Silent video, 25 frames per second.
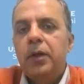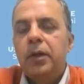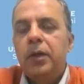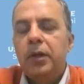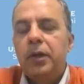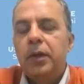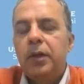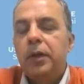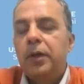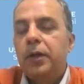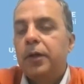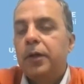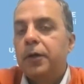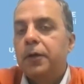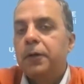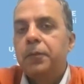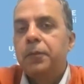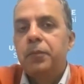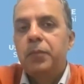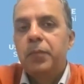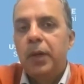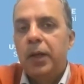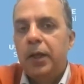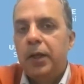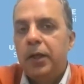
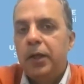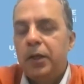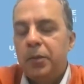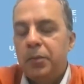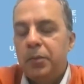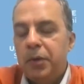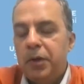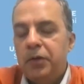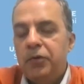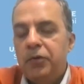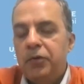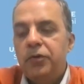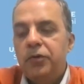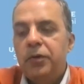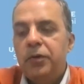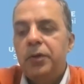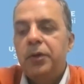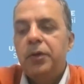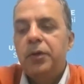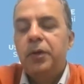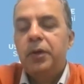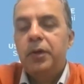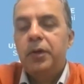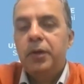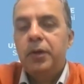like I
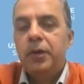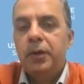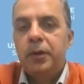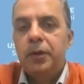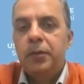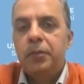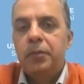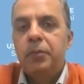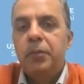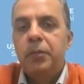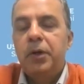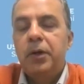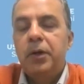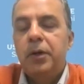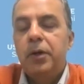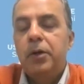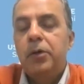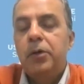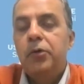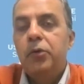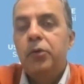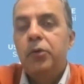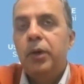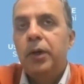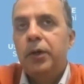mentioned,
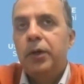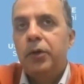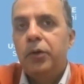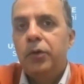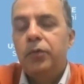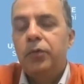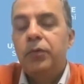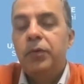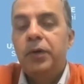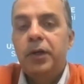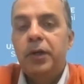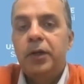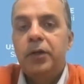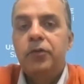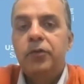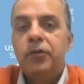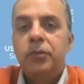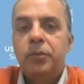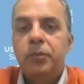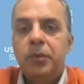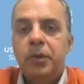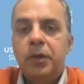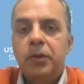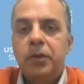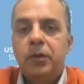middle to end of next
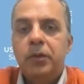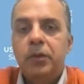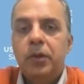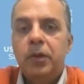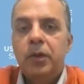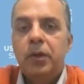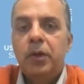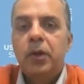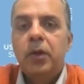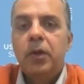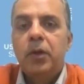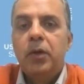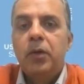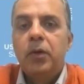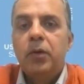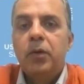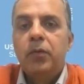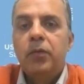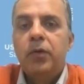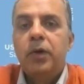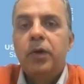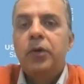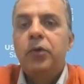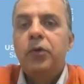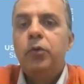month.
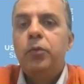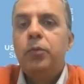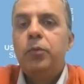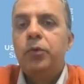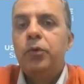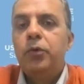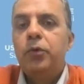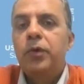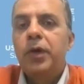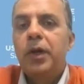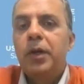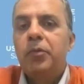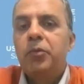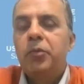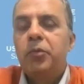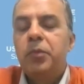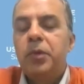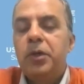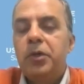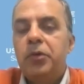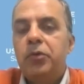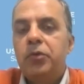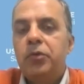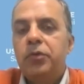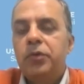When do programs
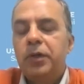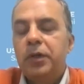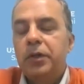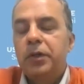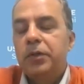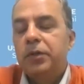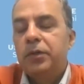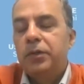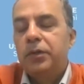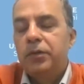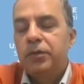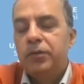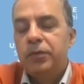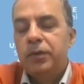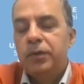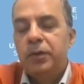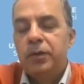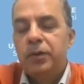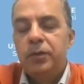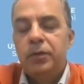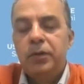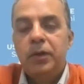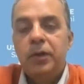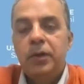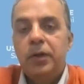meet to
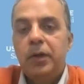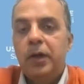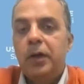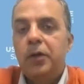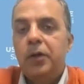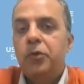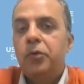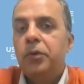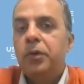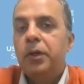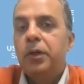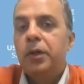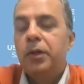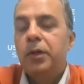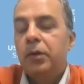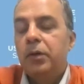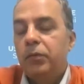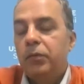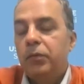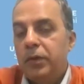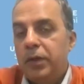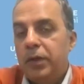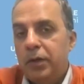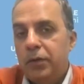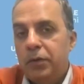set their ROL?
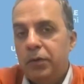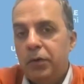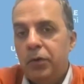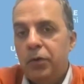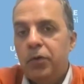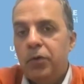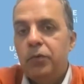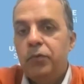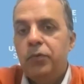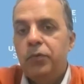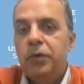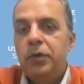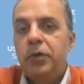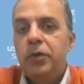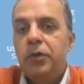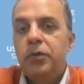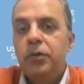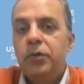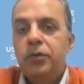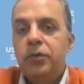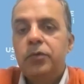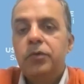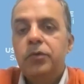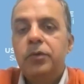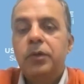We have a lot of
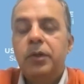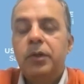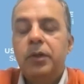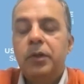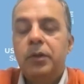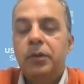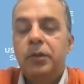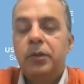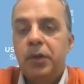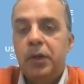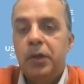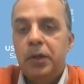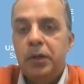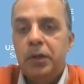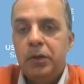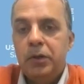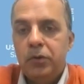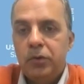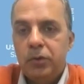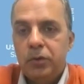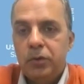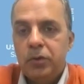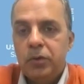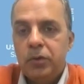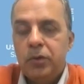videos. Take a
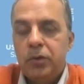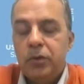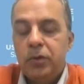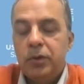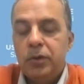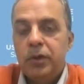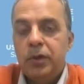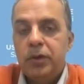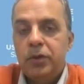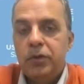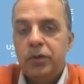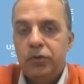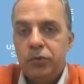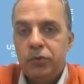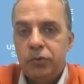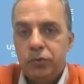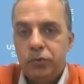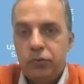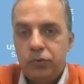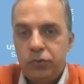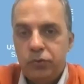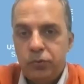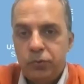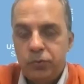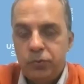look on our
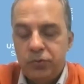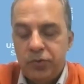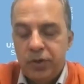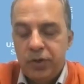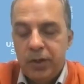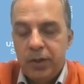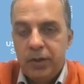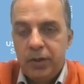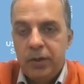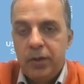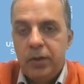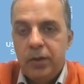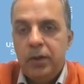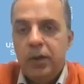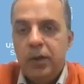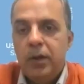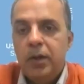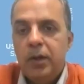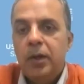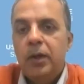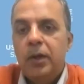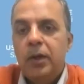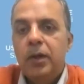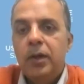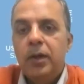YouTube channel.
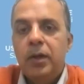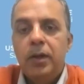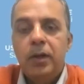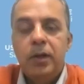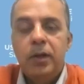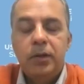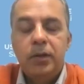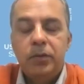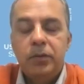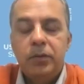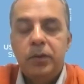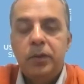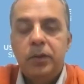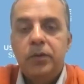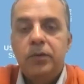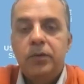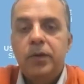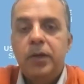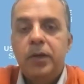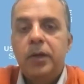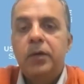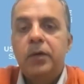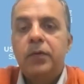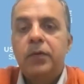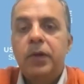These
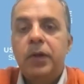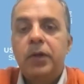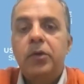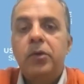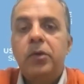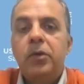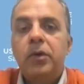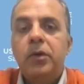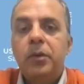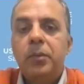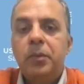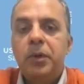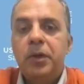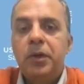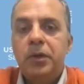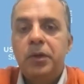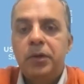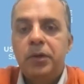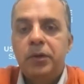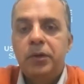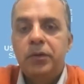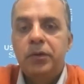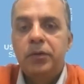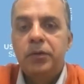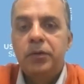are regular
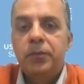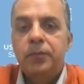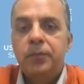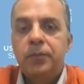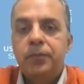meetings.